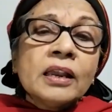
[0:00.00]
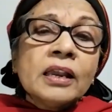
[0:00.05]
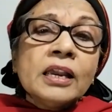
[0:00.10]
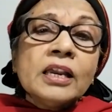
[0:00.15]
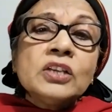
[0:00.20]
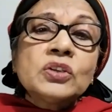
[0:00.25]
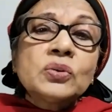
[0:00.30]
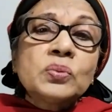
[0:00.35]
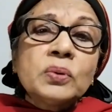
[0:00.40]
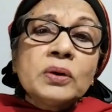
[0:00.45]

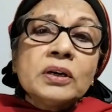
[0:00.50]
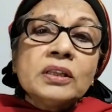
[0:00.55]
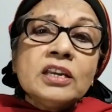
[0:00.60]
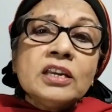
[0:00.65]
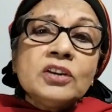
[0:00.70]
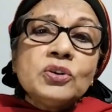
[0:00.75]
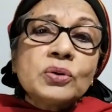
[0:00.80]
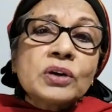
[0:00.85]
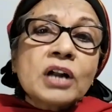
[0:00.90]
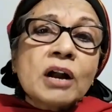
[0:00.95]
is
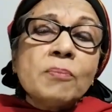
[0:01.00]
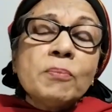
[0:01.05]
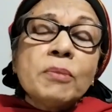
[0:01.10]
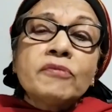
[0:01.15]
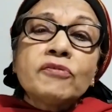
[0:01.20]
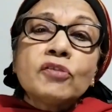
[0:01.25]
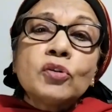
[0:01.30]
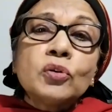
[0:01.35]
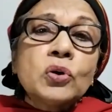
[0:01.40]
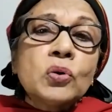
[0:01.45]
worthy to come
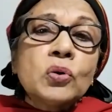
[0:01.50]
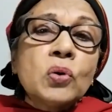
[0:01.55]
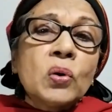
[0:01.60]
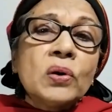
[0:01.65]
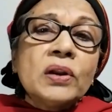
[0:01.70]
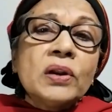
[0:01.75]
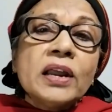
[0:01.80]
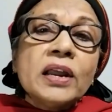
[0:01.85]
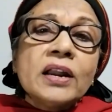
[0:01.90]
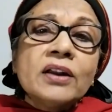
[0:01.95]
before the
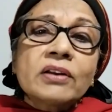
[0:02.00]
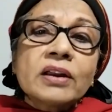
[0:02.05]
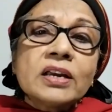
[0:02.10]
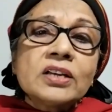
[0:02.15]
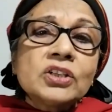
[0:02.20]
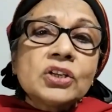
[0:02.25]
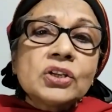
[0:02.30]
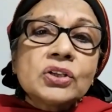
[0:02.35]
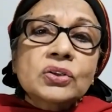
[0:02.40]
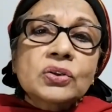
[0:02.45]
holy and
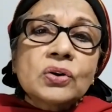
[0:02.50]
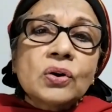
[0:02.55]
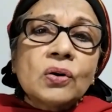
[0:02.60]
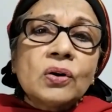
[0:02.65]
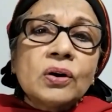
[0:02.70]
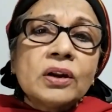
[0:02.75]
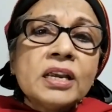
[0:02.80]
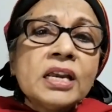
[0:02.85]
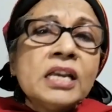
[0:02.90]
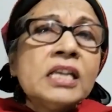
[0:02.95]
righteous
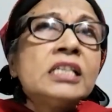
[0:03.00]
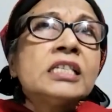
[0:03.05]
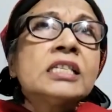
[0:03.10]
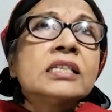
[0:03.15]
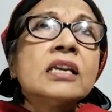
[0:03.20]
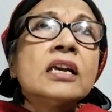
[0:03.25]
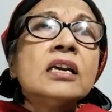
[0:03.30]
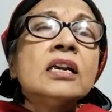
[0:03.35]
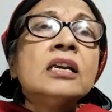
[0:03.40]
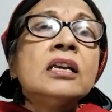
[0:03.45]
God.
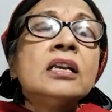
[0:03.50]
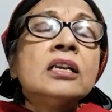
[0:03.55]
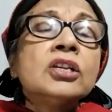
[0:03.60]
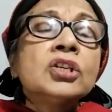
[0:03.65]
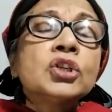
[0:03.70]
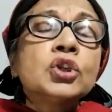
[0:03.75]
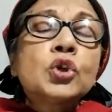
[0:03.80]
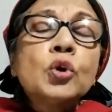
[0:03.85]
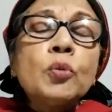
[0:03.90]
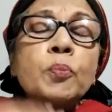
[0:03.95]
He's
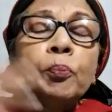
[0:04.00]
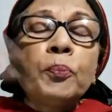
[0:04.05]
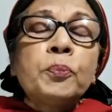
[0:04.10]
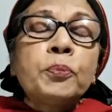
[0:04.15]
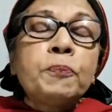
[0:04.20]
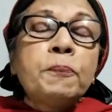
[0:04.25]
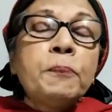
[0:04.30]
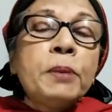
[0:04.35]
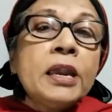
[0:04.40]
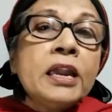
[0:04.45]

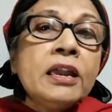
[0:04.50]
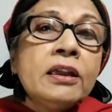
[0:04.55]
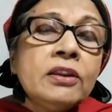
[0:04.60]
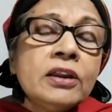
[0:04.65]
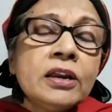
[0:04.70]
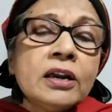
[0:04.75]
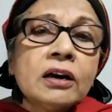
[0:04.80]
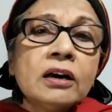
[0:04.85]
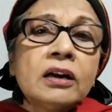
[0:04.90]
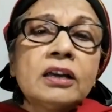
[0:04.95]

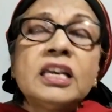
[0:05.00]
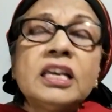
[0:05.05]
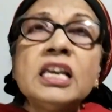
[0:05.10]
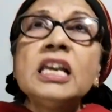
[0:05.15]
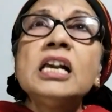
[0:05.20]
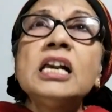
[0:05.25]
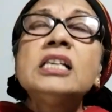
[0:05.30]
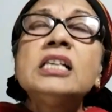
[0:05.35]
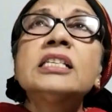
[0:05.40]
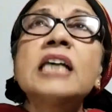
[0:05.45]
superior.
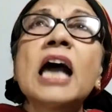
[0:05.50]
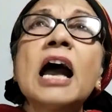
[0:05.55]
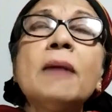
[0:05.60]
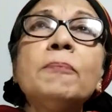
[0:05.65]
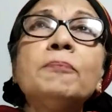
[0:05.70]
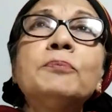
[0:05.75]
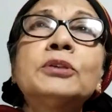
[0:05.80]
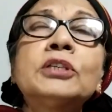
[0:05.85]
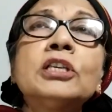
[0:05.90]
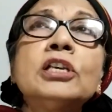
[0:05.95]
He is
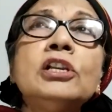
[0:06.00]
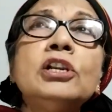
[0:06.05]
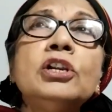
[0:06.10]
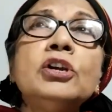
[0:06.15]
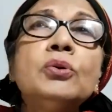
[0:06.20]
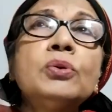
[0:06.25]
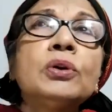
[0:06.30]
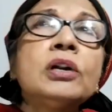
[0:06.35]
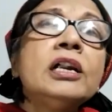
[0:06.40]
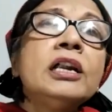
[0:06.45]

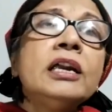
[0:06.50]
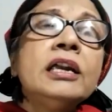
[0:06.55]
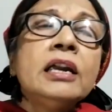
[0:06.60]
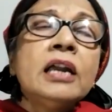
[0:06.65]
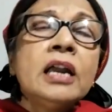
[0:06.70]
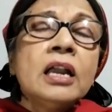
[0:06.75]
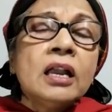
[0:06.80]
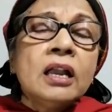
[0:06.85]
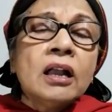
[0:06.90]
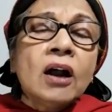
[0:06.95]

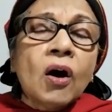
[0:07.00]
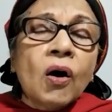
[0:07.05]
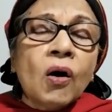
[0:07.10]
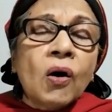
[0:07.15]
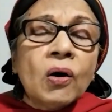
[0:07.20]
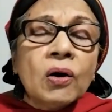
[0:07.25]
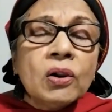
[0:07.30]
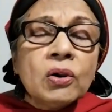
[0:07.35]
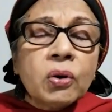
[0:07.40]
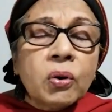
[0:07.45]
absolutely
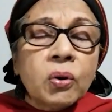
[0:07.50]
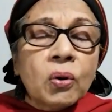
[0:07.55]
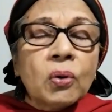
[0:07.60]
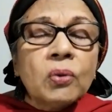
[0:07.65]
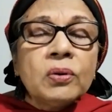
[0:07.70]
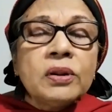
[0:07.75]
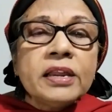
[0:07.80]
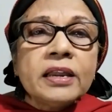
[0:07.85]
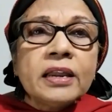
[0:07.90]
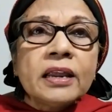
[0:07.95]
all
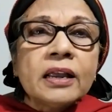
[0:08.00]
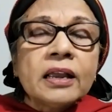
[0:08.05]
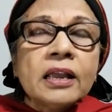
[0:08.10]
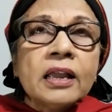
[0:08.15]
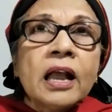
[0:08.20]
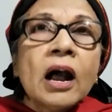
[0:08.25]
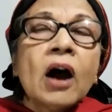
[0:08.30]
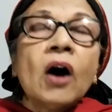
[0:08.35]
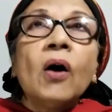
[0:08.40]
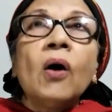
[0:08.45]
holy,
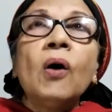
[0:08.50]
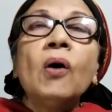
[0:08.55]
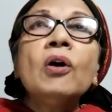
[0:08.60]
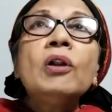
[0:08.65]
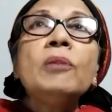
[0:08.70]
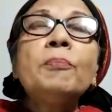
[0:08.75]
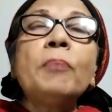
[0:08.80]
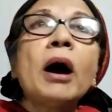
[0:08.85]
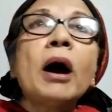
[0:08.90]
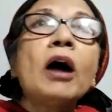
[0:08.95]

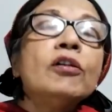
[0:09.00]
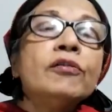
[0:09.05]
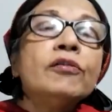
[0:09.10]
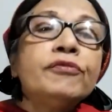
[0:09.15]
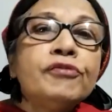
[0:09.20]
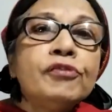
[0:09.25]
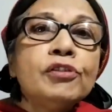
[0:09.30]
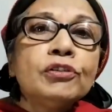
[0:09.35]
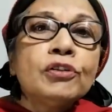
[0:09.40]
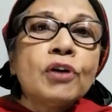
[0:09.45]
all
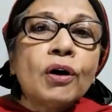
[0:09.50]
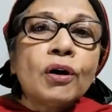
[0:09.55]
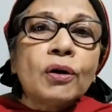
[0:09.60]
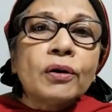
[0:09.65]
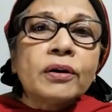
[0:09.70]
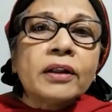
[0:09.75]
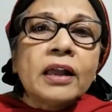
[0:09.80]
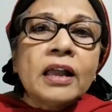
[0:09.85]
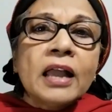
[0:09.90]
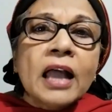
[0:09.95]
powerful
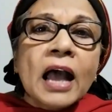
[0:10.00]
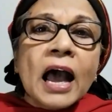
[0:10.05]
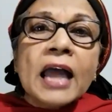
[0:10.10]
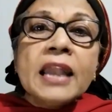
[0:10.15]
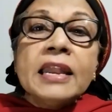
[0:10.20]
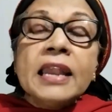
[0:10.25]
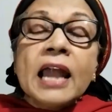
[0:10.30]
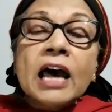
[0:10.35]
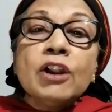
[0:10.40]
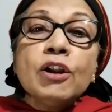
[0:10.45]
God.
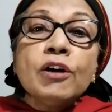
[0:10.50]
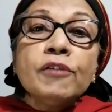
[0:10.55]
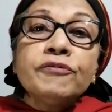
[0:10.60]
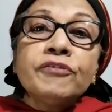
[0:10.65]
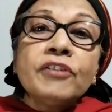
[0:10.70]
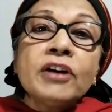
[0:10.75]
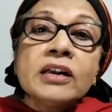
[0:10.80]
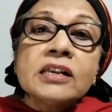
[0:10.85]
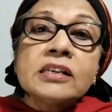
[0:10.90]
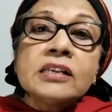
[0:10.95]
And none
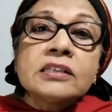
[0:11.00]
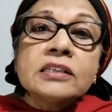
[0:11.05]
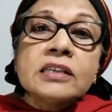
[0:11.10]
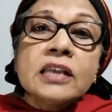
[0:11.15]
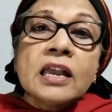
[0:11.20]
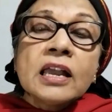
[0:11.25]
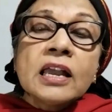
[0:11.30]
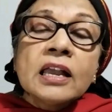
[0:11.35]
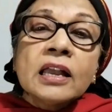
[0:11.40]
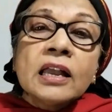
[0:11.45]
of us
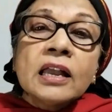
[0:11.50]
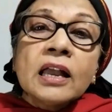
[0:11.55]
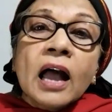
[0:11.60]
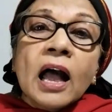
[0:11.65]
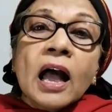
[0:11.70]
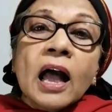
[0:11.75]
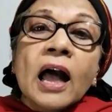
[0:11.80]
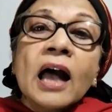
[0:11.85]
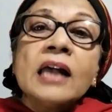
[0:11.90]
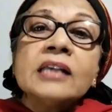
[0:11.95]

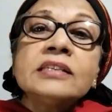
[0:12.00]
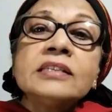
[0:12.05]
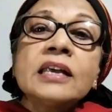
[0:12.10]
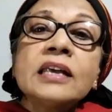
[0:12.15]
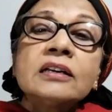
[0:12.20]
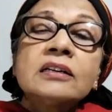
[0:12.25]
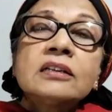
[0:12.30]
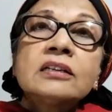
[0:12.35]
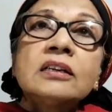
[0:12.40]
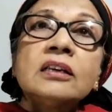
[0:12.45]
has
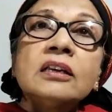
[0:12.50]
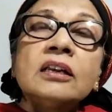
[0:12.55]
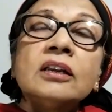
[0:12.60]
that,